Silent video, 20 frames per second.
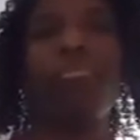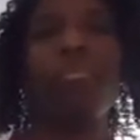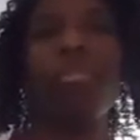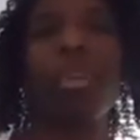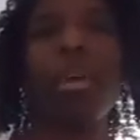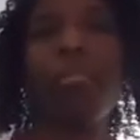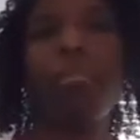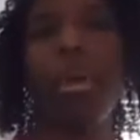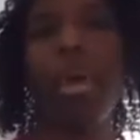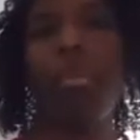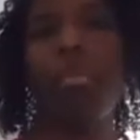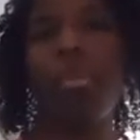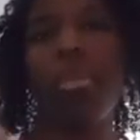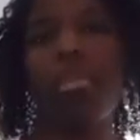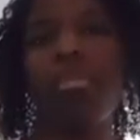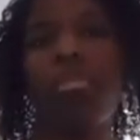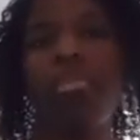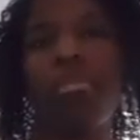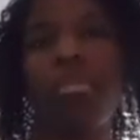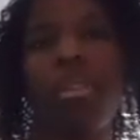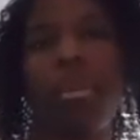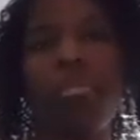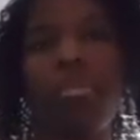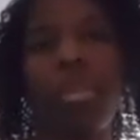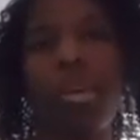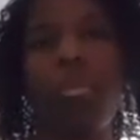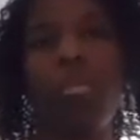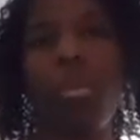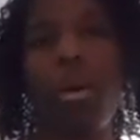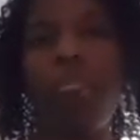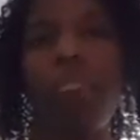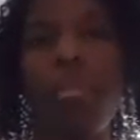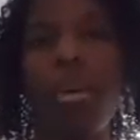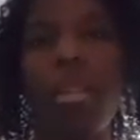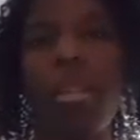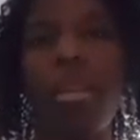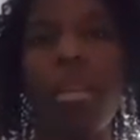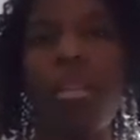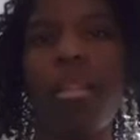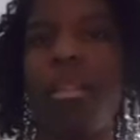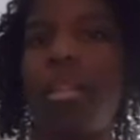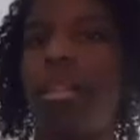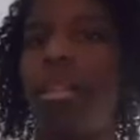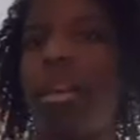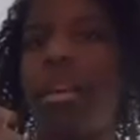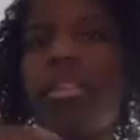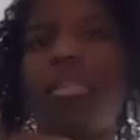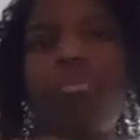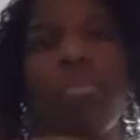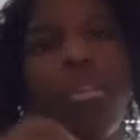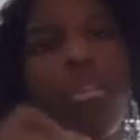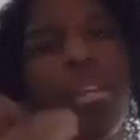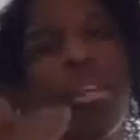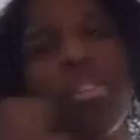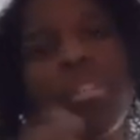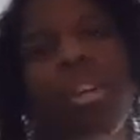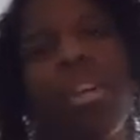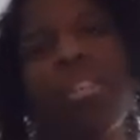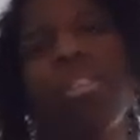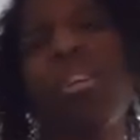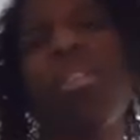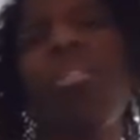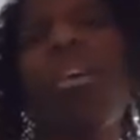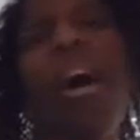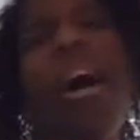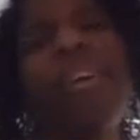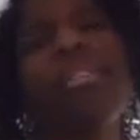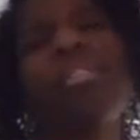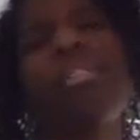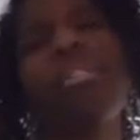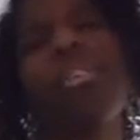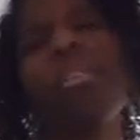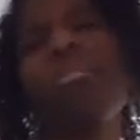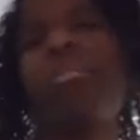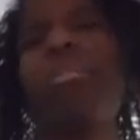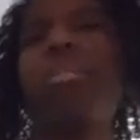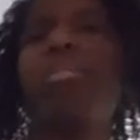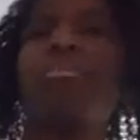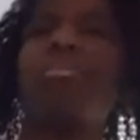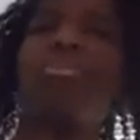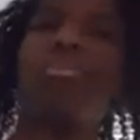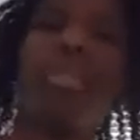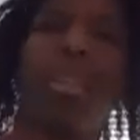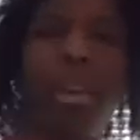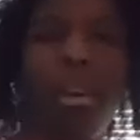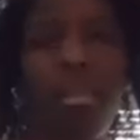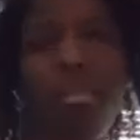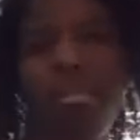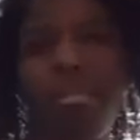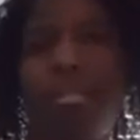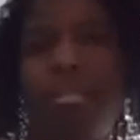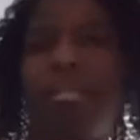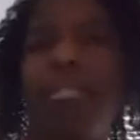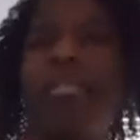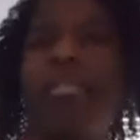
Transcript: They may want to do something one minute and then the next minute they change. Oh, actually, I want to do this.